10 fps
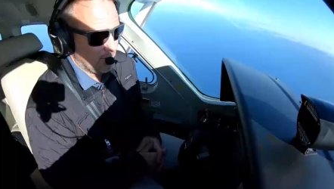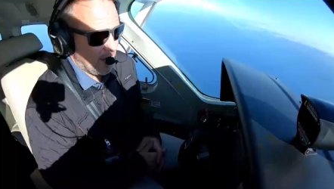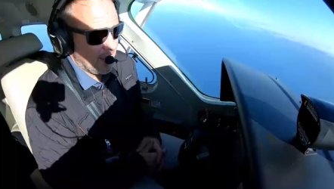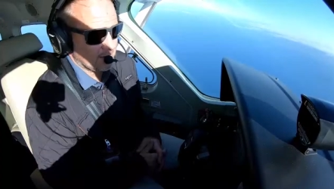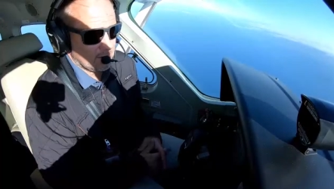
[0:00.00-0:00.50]

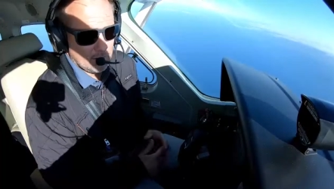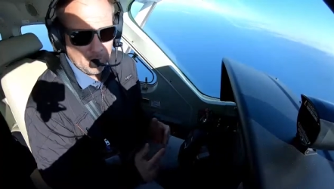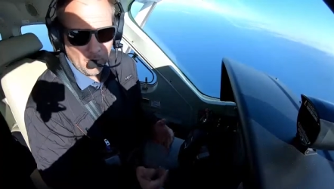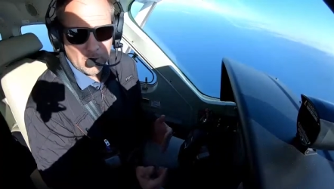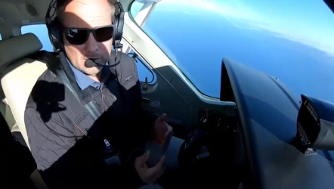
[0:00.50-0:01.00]
fast to the
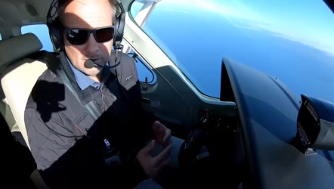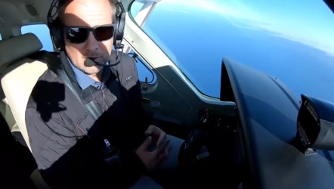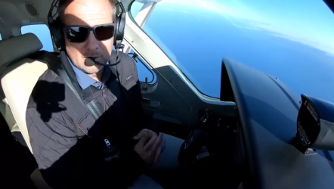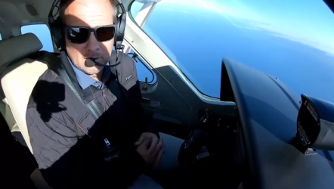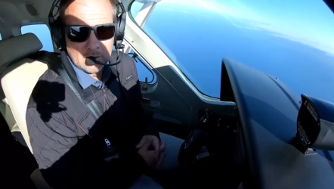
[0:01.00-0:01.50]
point
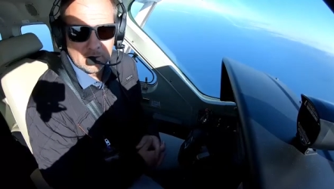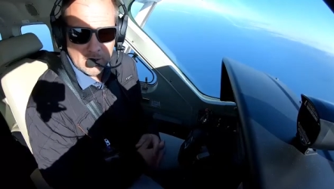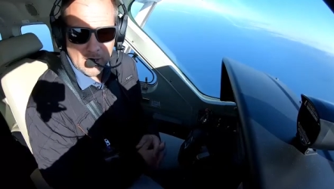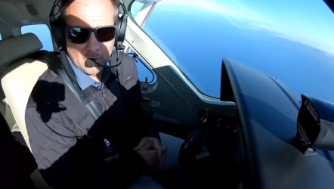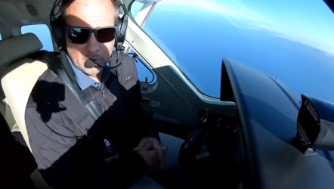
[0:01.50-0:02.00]
that you
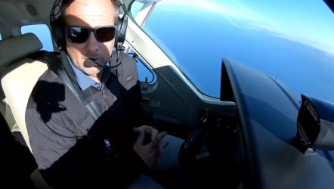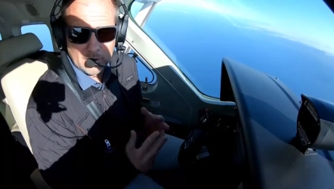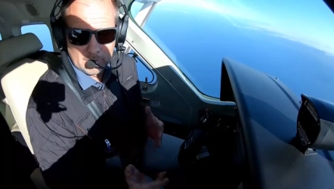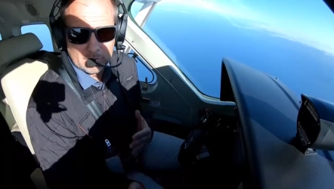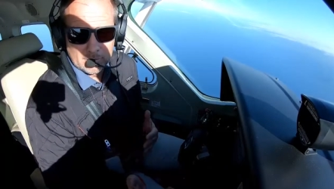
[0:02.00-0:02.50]
got to
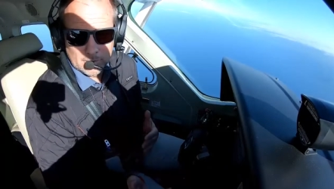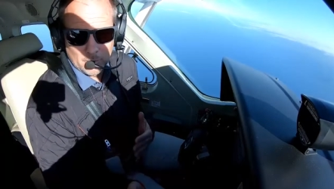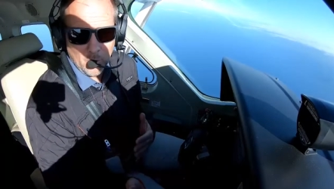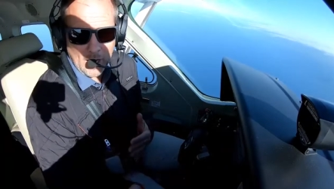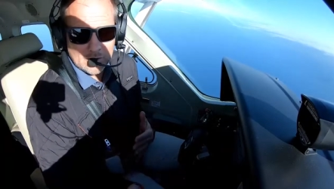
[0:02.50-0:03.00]
really, you
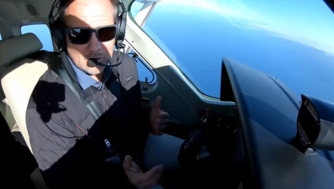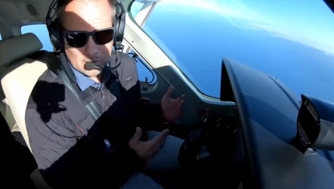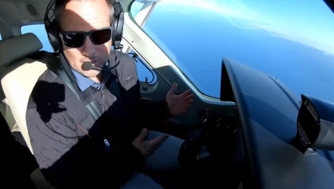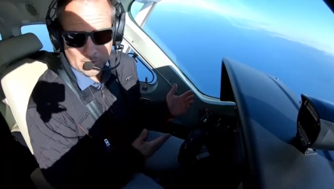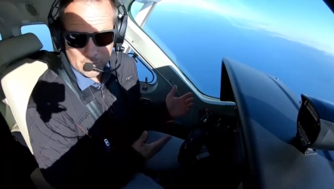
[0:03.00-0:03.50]
know, watch
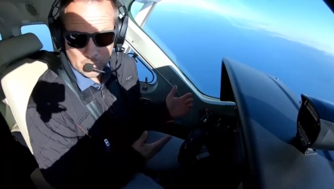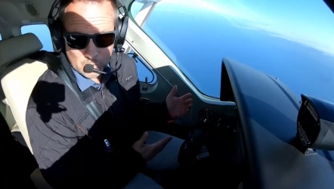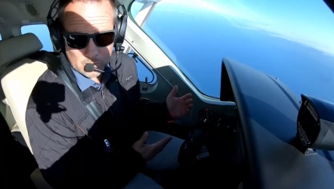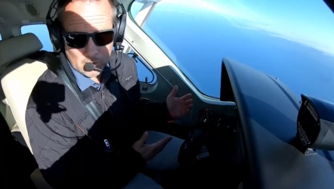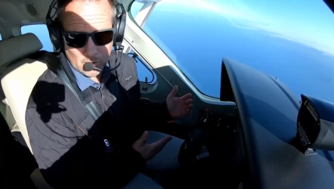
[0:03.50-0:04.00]
it get too
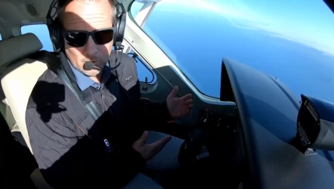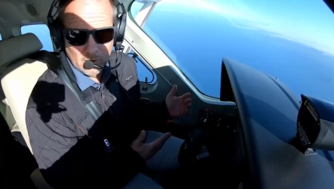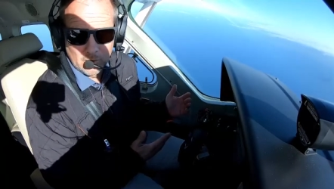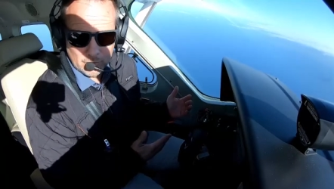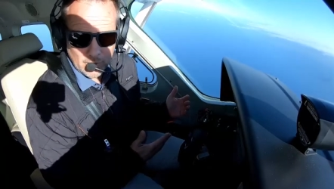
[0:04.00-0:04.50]
slow
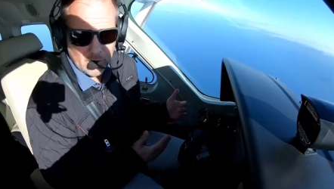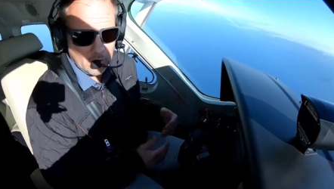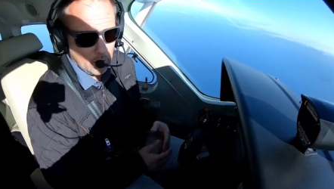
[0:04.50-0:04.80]
very